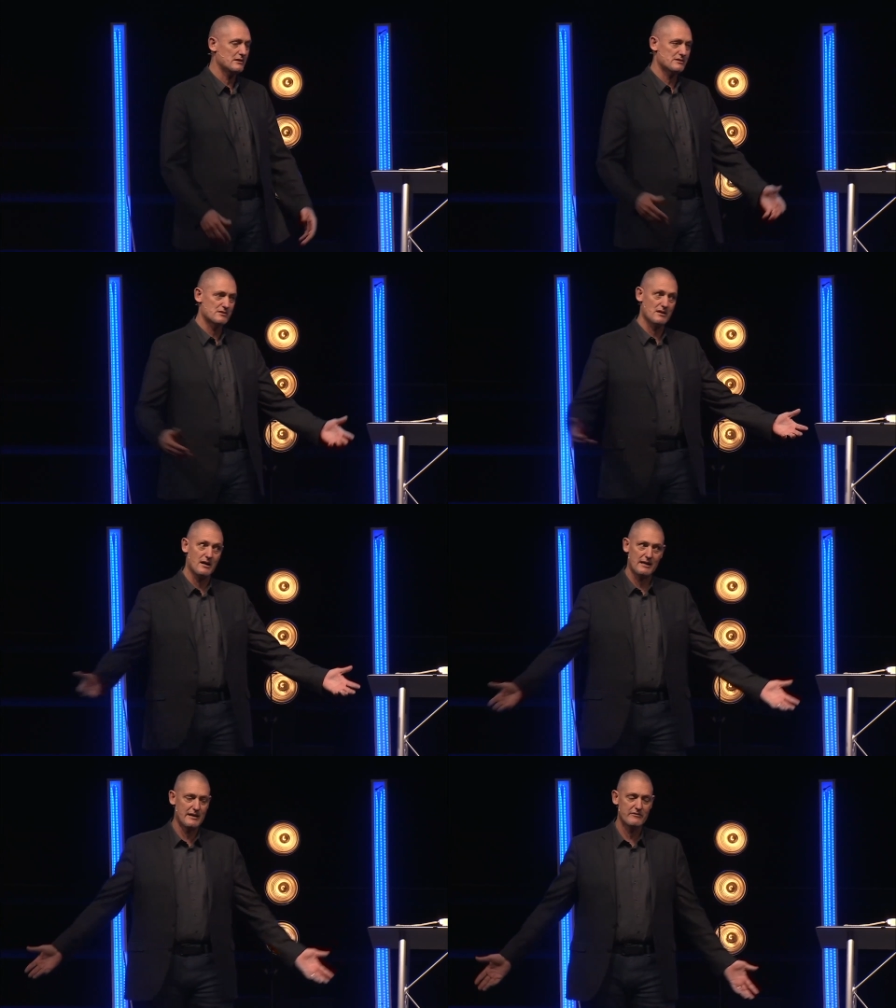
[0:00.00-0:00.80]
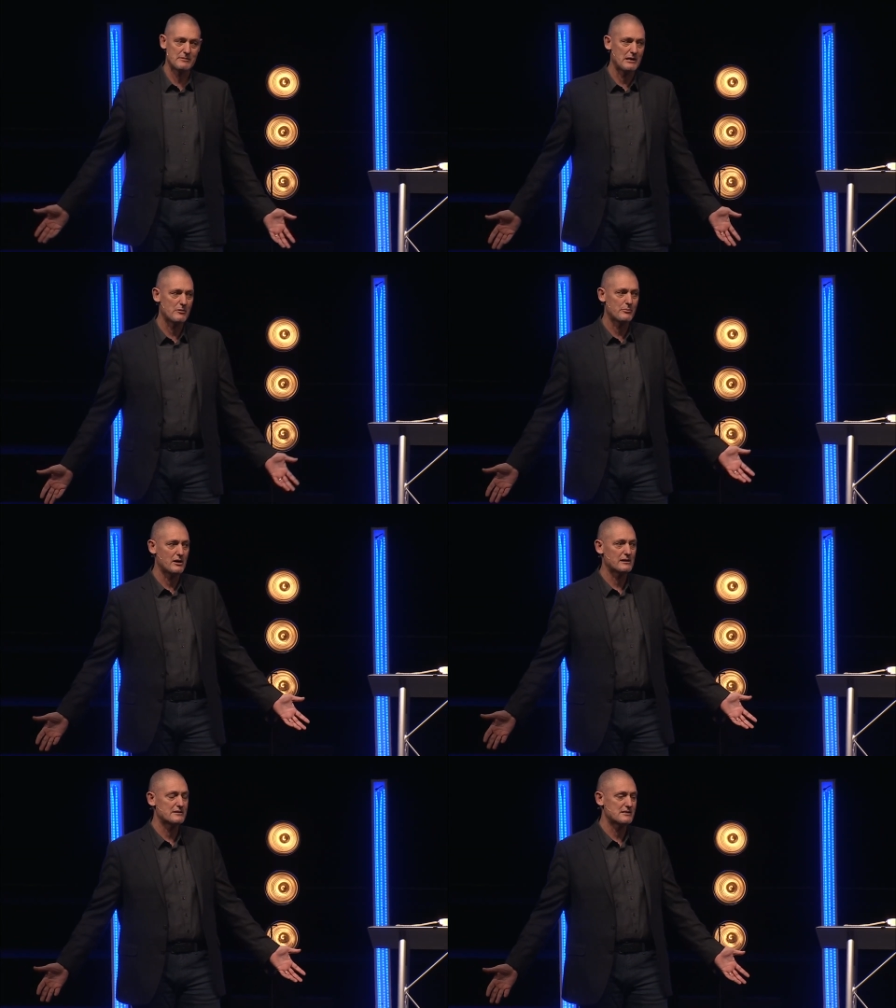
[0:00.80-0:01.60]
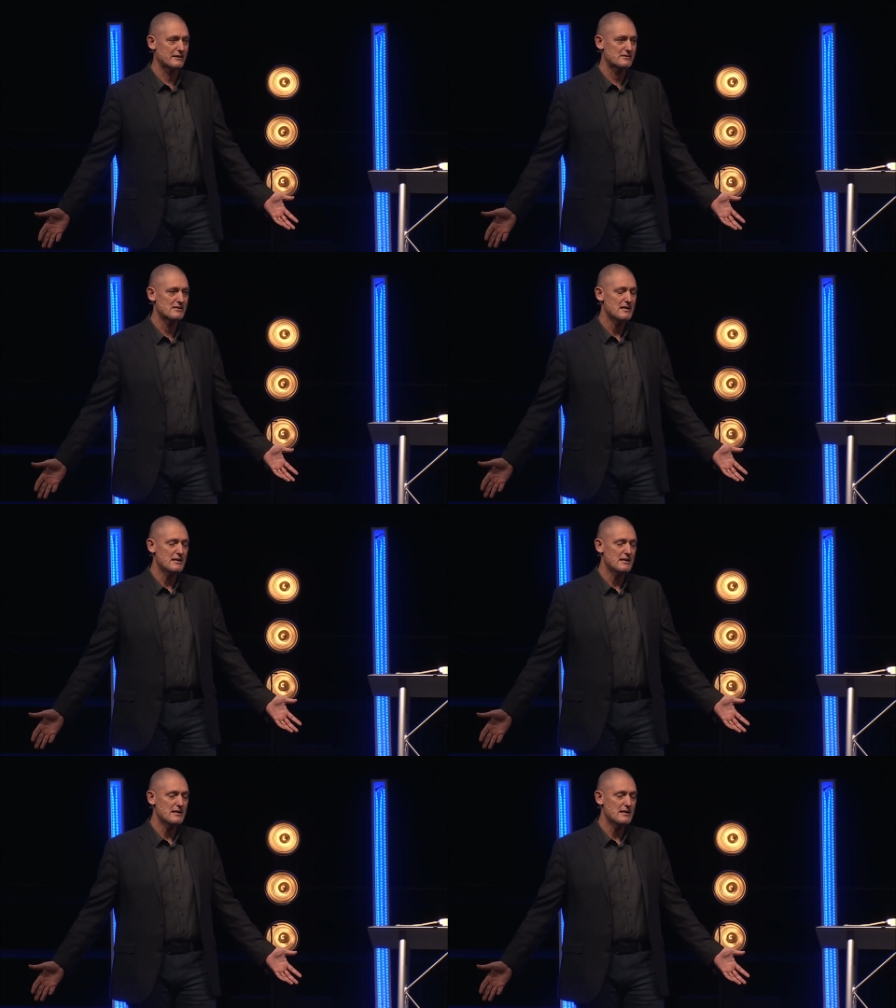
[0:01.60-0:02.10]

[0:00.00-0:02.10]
He's not even about politics.